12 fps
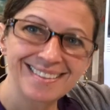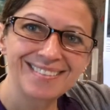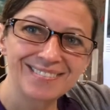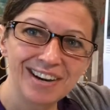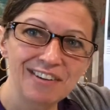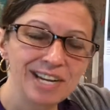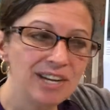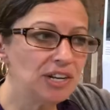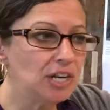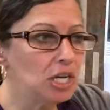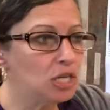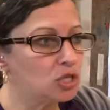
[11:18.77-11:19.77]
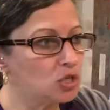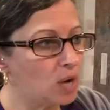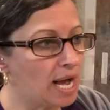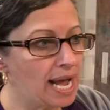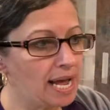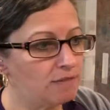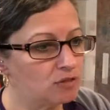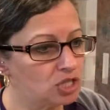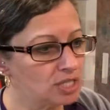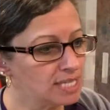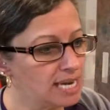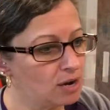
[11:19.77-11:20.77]
Very good. So I have
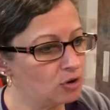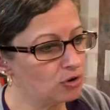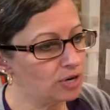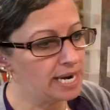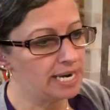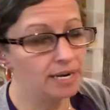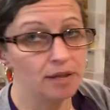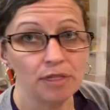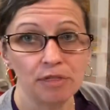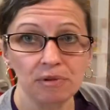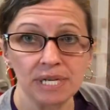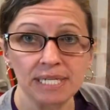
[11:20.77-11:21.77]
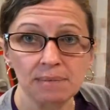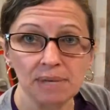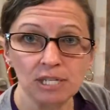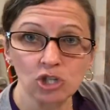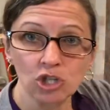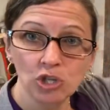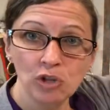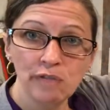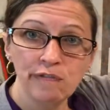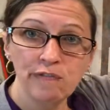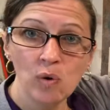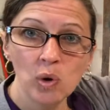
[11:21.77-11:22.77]
just now created a three-dimensional
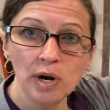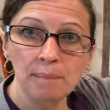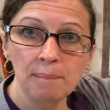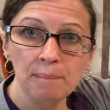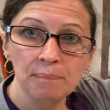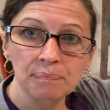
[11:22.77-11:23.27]
form,